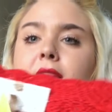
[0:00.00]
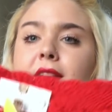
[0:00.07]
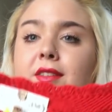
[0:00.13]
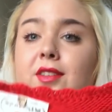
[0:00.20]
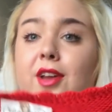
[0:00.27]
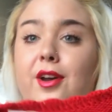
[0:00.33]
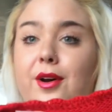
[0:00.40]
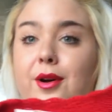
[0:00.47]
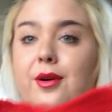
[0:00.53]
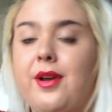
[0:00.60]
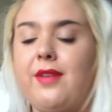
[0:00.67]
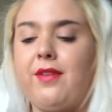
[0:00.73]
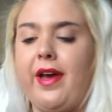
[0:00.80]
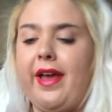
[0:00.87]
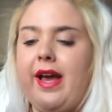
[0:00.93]
So
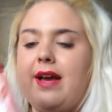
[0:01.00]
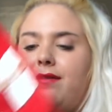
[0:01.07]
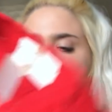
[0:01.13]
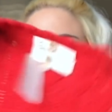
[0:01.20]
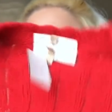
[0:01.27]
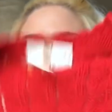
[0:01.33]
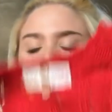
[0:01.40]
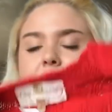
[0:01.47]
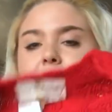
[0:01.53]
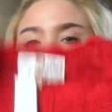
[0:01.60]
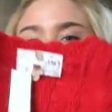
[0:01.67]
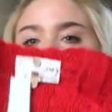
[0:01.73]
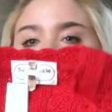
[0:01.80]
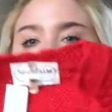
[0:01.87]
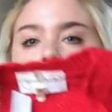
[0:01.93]
if I ever see
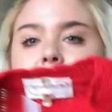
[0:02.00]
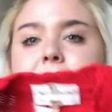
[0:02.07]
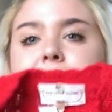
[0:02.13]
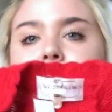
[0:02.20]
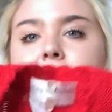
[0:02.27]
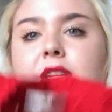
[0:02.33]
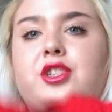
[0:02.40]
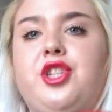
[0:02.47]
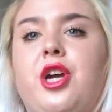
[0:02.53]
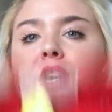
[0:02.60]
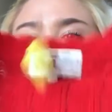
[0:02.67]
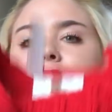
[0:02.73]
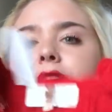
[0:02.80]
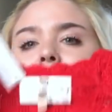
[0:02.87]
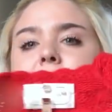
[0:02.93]
a heavy
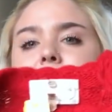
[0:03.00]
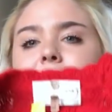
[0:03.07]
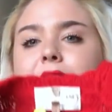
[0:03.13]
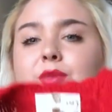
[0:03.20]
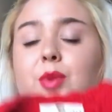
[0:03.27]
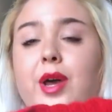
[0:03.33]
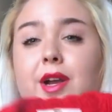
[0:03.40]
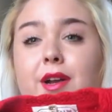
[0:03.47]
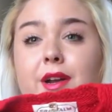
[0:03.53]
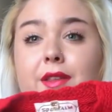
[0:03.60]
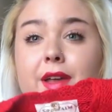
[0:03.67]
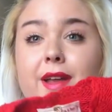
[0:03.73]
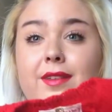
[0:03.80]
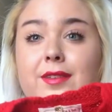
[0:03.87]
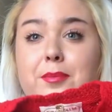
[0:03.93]
chunky knit sweater
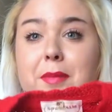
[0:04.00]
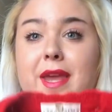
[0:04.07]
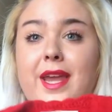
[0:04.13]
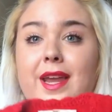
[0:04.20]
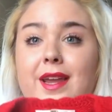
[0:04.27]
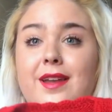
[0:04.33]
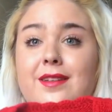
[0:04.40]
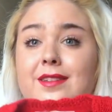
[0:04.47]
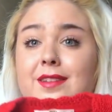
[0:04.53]
that's made